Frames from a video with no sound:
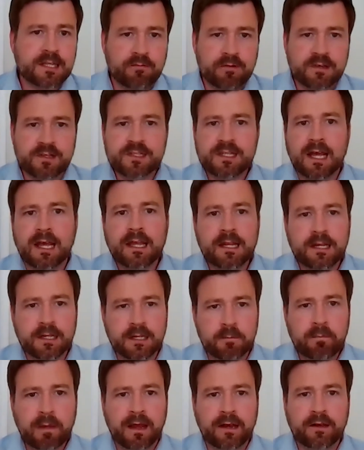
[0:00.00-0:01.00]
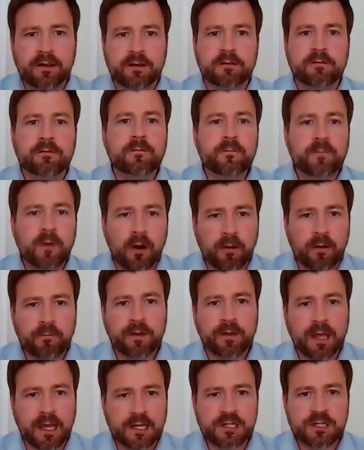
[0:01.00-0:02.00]
there is that independent
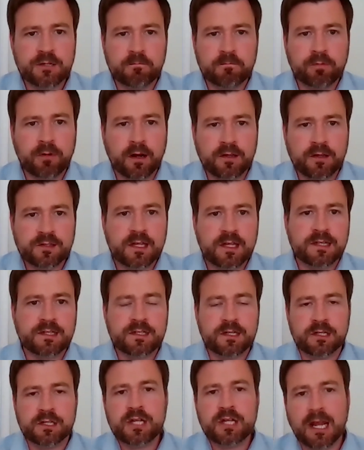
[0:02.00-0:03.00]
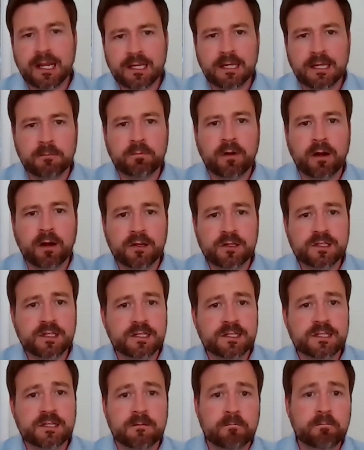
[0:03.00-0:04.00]
verification process and checking
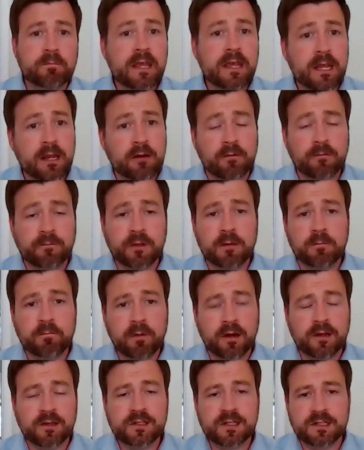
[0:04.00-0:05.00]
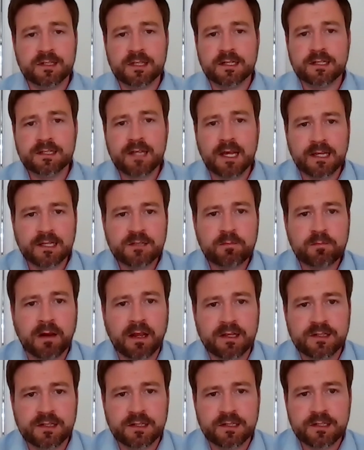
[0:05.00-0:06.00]
process and peer review process that takes
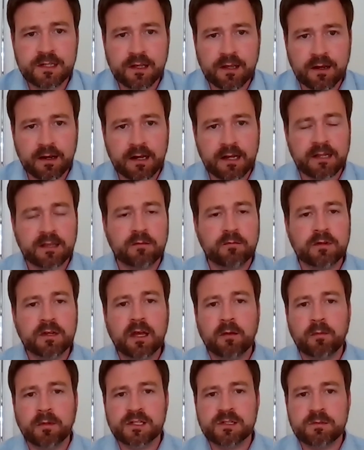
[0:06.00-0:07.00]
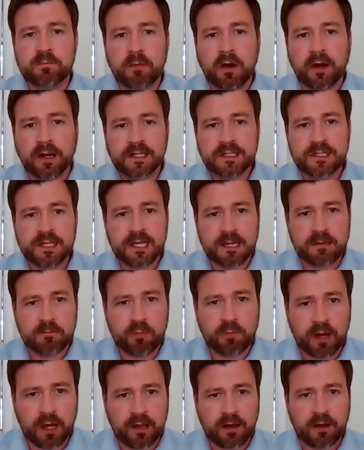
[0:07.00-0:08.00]
place internally that would come into my
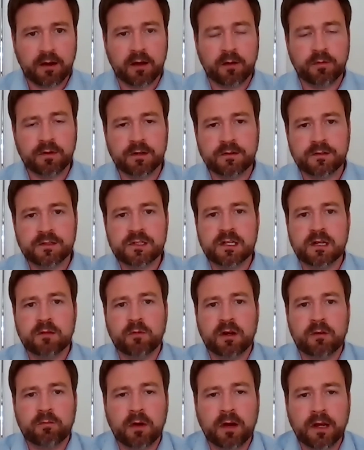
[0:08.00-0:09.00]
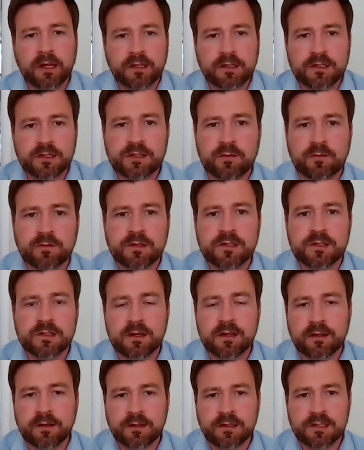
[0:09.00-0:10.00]
team, where I would ask one of my consultants
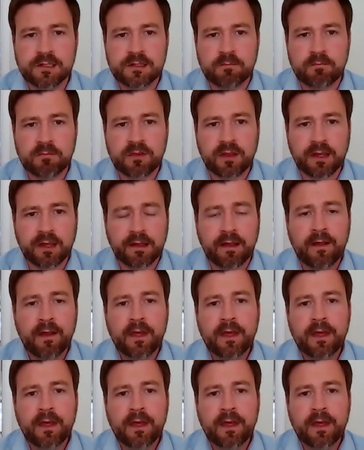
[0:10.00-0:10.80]
to look at something.